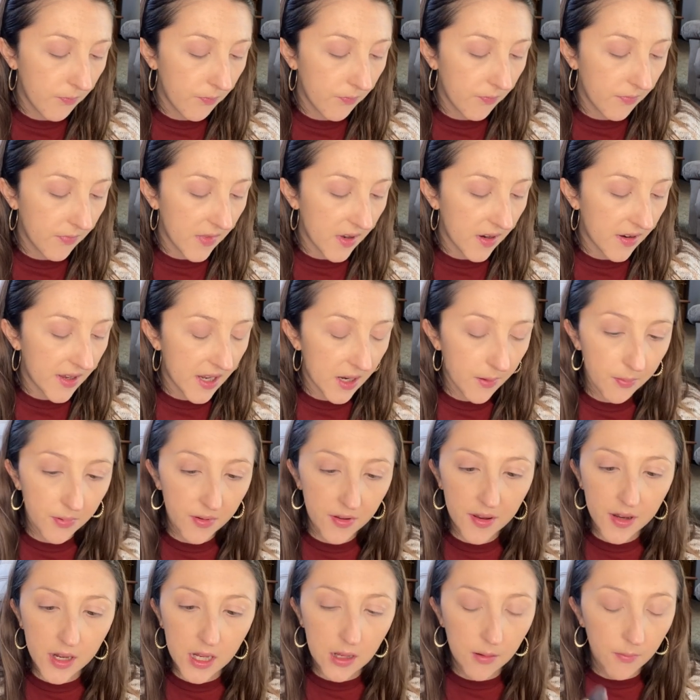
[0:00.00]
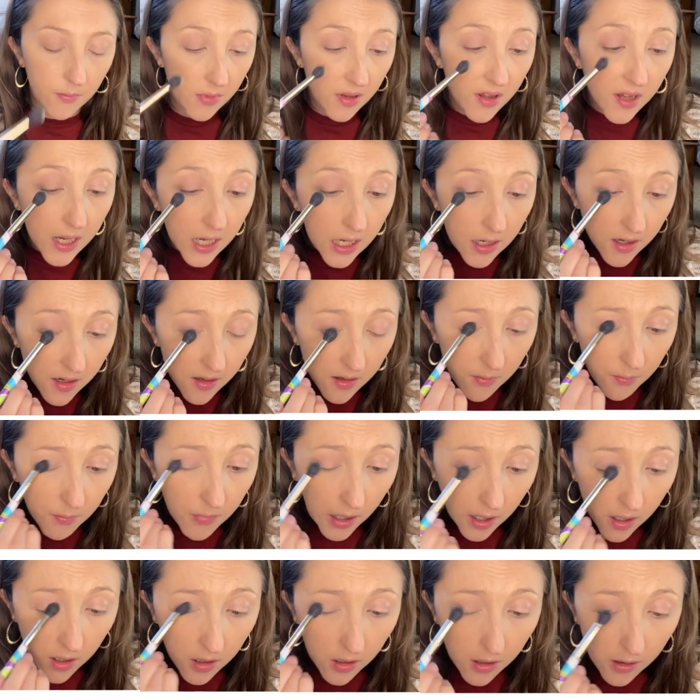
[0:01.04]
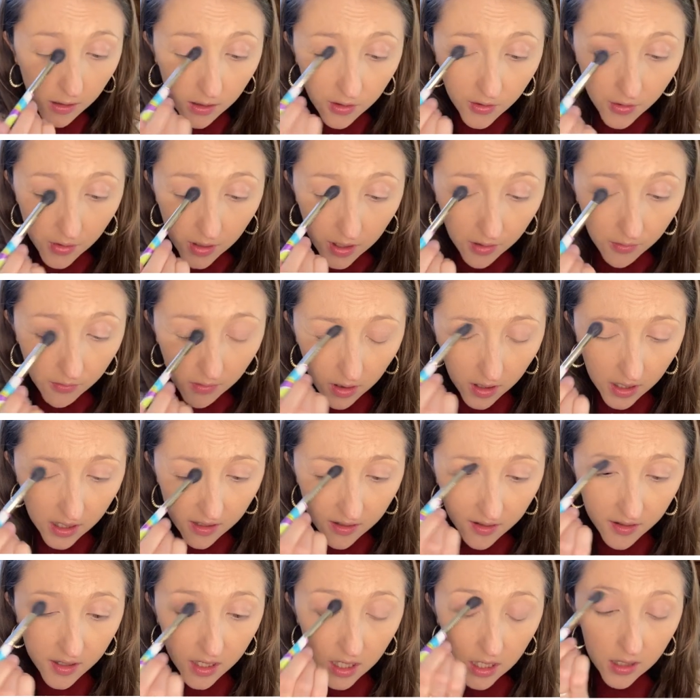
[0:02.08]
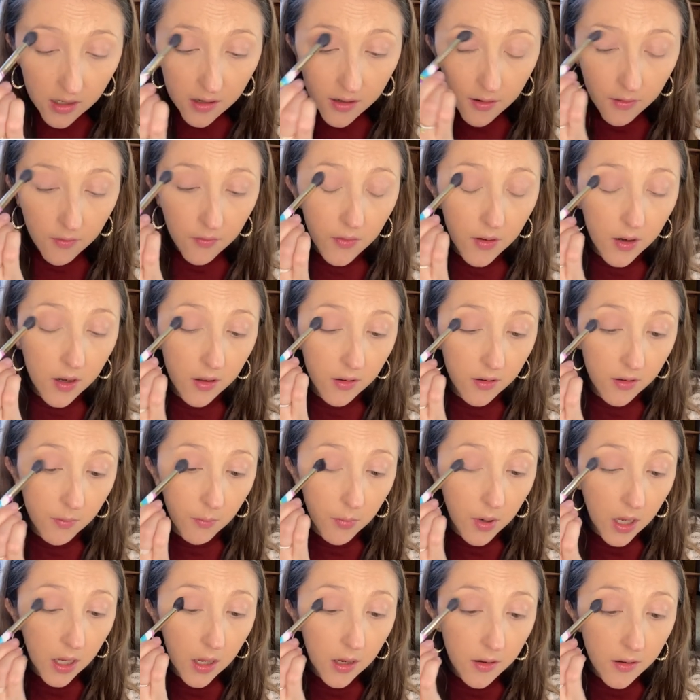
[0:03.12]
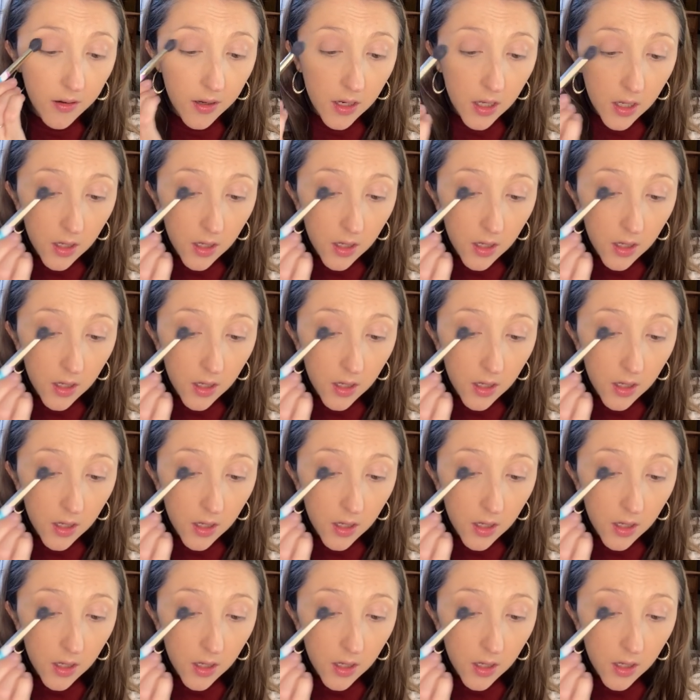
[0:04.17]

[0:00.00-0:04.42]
This step seems like it doesn't matter because you can't really see a difference, but